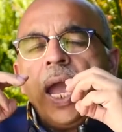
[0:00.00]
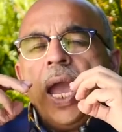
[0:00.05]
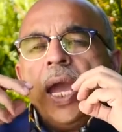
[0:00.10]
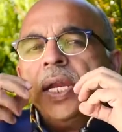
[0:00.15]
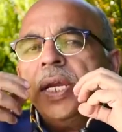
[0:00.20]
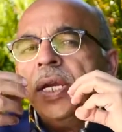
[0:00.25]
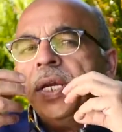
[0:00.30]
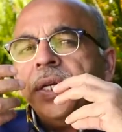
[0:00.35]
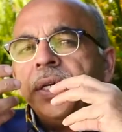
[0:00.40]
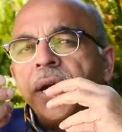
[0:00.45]

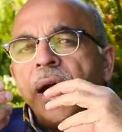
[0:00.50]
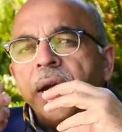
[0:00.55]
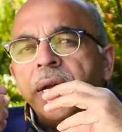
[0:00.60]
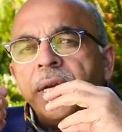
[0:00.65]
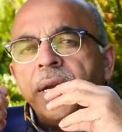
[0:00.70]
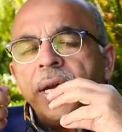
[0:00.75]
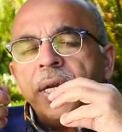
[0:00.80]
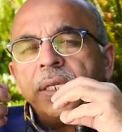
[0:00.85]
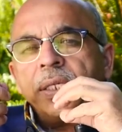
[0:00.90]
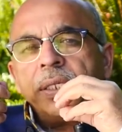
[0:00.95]
Any
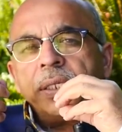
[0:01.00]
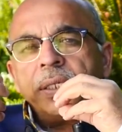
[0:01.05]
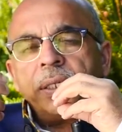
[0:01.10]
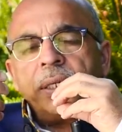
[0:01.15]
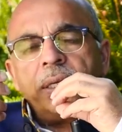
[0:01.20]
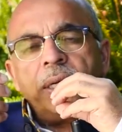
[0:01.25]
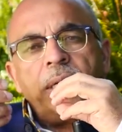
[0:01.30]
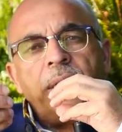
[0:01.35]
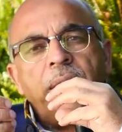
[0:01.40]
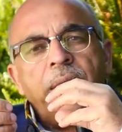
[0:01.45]
dryness
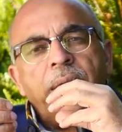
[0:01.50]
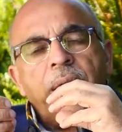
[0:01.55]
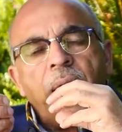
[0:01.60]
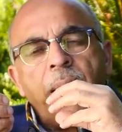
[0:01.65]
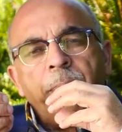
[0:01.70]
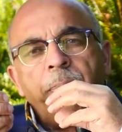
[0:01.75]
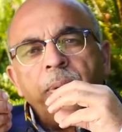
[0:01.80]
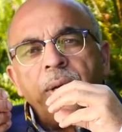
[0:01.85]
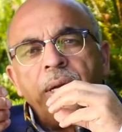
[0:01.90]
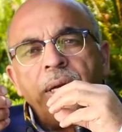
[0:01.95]
is
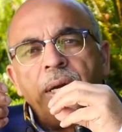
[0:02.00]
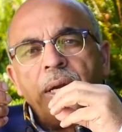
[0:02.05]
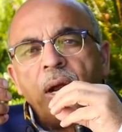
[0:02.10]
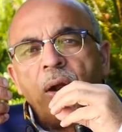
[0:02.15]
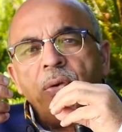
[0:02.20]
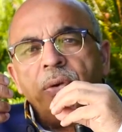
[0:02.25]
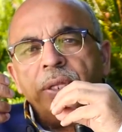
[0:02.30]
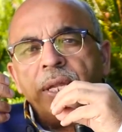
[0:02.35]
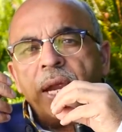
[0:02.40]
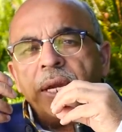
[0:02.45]
happening
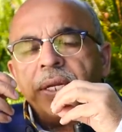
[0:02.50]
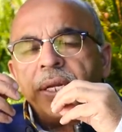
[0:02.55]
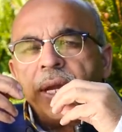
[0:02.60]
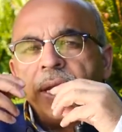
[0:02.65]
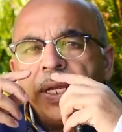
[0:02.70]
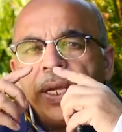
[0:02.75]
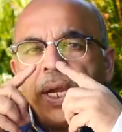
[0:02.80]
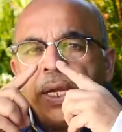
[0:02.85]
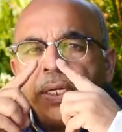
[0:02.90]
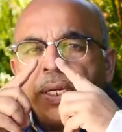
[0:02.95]
around that
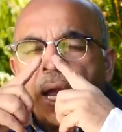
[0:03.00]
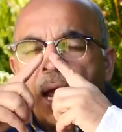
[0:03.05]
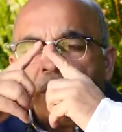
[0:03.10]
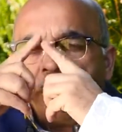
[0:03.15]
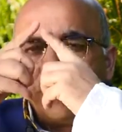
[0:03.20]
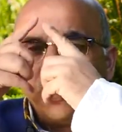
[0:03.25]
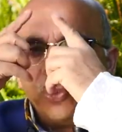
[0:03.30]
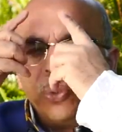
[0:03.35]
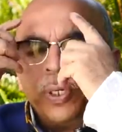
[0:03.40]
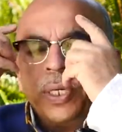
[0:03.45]
area, it
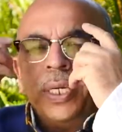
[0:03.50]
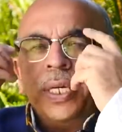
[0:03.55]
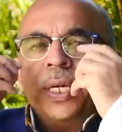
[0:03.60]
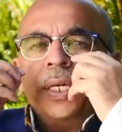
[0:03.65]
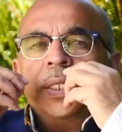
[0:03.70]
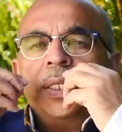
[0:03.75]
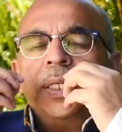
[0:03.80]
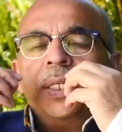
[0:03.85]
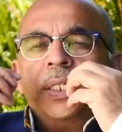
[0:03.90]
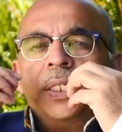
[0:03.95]
helps to
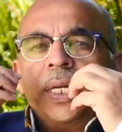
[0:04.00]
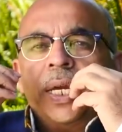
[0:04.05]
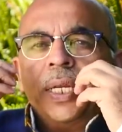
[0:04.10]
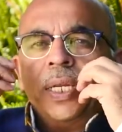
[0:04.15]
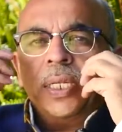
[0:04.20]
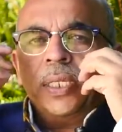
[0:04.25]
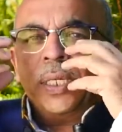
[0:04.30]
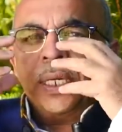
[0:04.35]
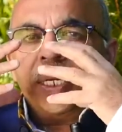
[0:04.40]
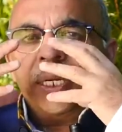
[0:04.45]
clear these
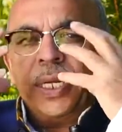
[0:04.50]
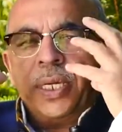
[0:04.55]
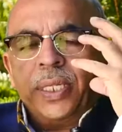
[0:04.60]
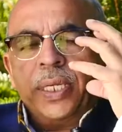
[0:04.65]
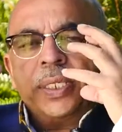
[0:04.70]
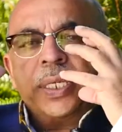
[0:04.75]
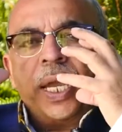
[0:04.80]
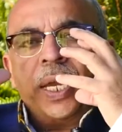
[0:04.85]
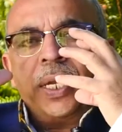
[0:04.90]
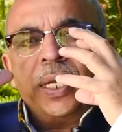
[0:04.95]
channels, clear
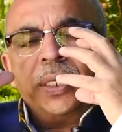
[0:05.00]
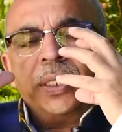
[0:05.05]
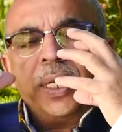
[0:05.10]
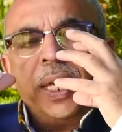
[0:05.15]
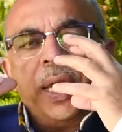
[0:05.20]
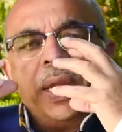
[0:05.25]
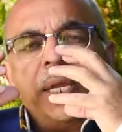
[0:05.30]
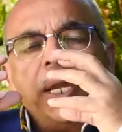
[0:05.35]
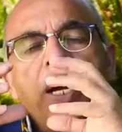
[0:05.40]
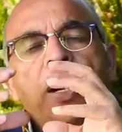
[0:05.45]
the sinus
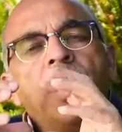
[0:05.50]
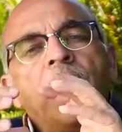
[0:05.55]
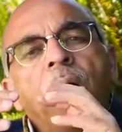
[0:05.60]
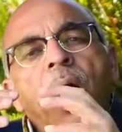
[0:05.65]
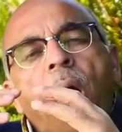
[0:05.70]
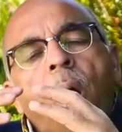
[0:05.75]
area.